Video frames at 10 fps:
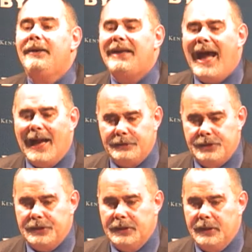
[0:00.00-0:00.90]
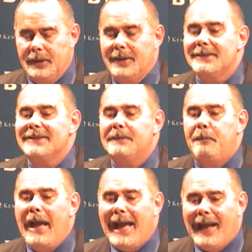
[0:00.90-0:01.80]
touch,
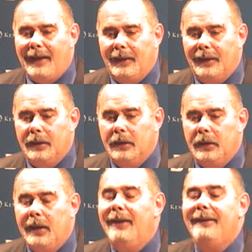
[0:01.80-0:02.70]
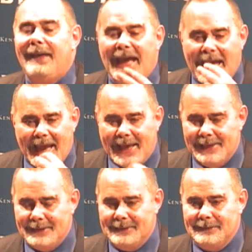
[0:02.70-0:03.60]
smell,
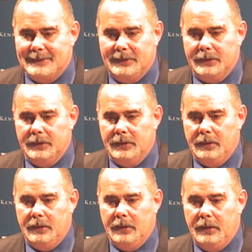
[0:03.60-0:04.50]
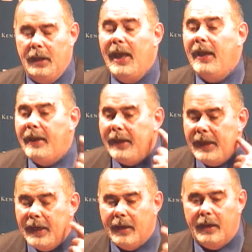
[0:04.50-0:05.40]
taste,
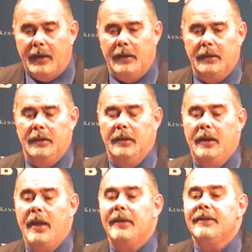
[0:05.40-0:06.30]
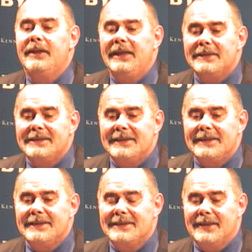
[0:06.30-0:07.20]
hear. This
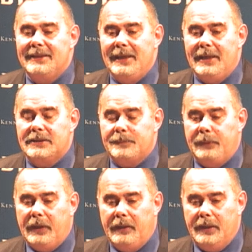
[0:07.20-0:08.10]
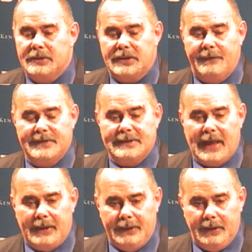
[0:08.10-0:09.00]
is uh, the experience of
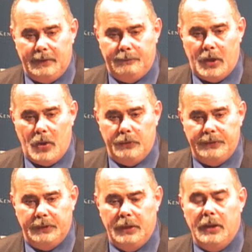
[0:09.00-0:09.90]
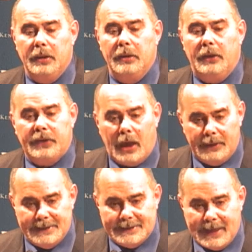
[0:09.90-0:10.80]
studying abroad. Not
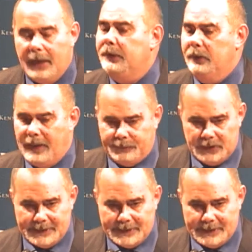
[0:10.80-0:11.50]
only study, you have to